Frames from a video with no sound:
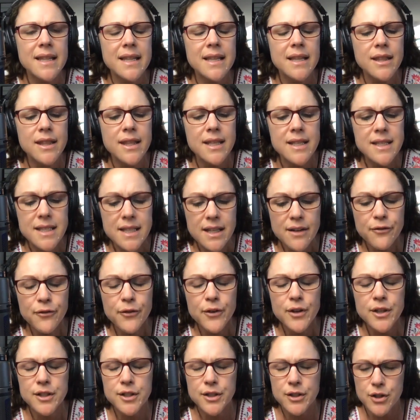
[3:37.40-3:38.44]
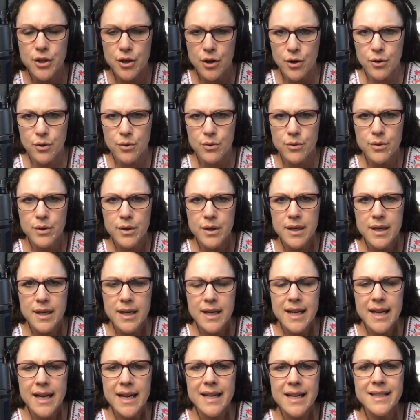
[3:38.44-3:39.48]
the difference though
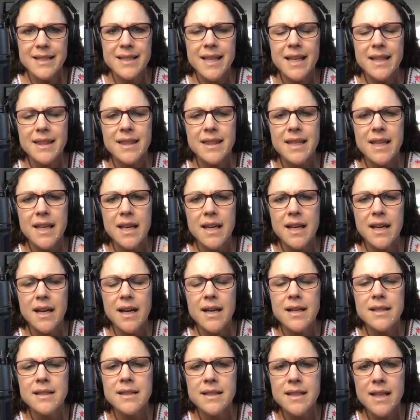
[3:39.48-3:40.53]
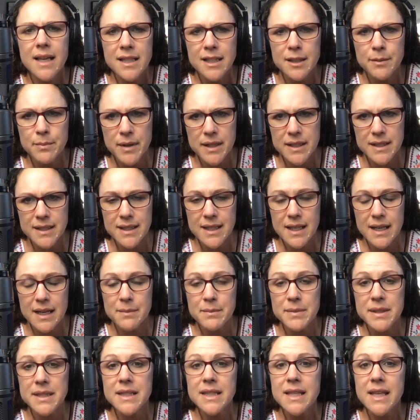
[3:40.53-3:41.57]
is that the assessments that
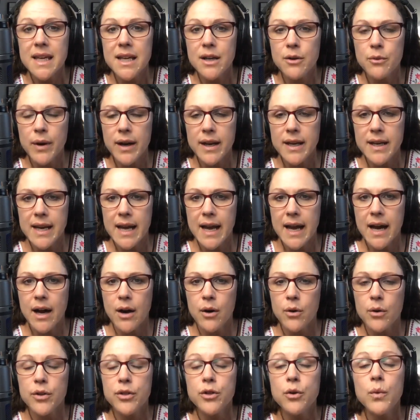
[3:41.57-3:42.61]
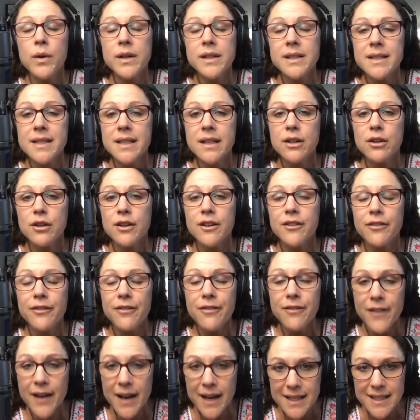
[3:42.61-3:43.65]
I'm seeing right now, the ones that are
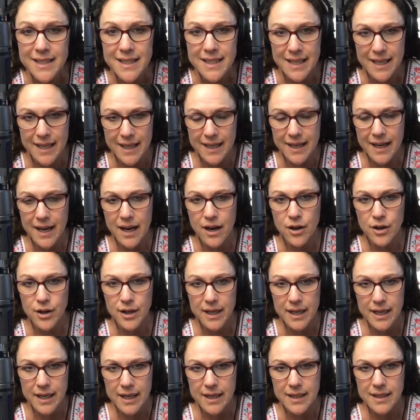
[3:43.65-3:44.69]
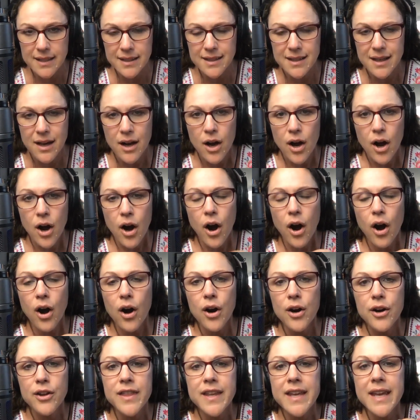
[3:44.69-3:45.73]
affecting our kids
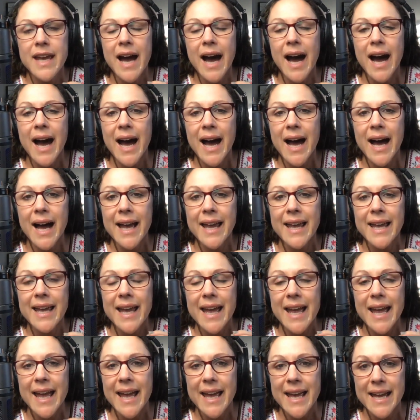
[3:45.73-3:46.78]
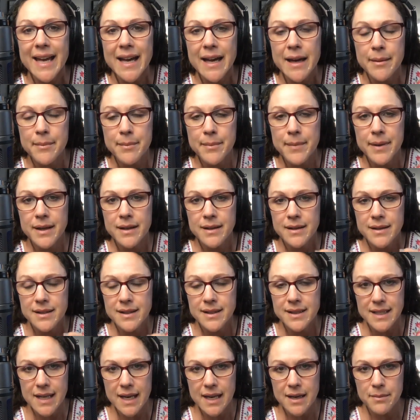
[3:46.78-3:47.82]
are the I am
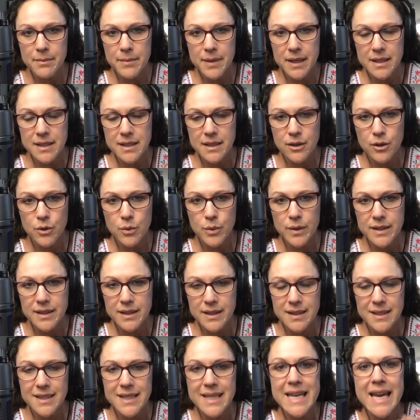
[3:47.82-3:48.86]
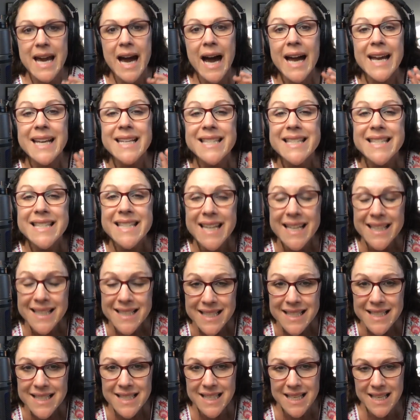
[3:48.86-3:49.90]
statement quizzes, the
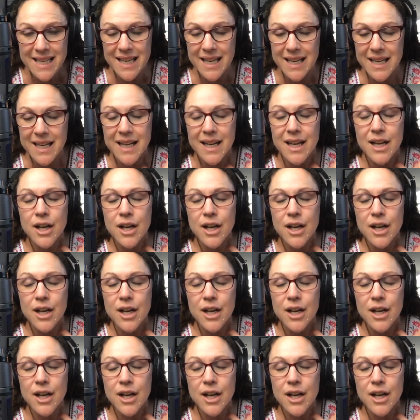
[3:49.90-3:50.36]
identity